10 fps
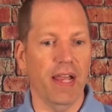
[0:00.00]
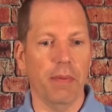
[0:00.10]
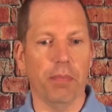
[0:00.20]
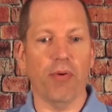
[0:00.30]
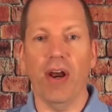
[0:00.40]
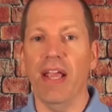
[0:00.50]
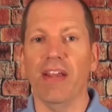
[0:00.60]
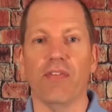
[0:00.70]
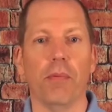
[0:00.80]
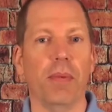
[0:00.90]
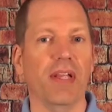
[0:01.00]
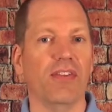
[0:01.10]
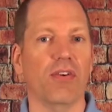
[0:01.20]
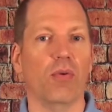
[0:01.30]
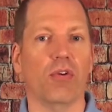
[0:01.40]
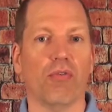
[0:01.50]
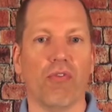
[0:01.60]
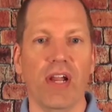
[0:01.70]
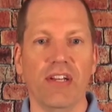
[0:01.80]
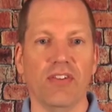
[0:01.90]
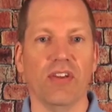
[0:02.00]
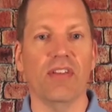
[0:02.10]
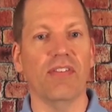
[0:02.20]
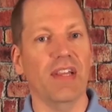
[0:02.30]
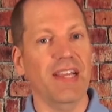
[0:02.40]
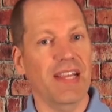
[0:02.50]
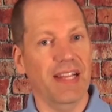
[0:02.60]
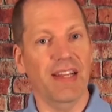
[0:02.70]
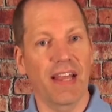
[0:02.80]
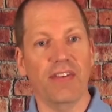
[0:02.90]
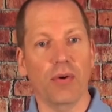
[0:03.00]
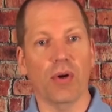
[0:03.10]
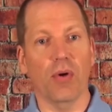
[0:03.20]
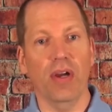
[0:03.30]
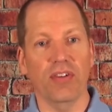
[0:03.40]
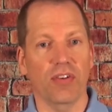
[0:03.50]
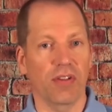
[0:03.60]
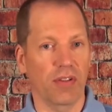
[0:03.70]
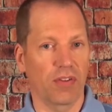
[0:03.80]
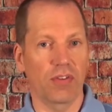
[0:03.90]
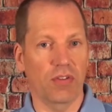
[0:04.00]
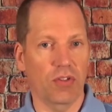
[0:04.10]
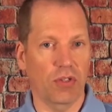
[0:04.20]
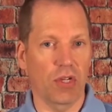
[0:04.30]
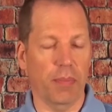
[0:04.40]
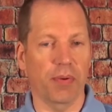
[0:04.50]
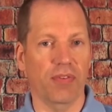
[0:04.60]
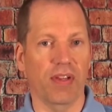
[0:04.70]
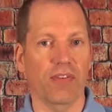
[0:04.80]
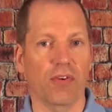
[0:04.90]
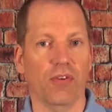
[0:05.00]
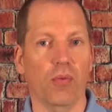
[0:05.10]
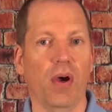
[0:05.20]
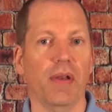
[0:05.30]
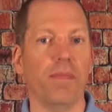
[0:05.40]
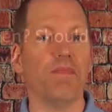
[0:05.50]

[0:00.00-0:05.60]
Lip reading: and praise for being so gracious, it led to a question. This is chapter 6, verse 1.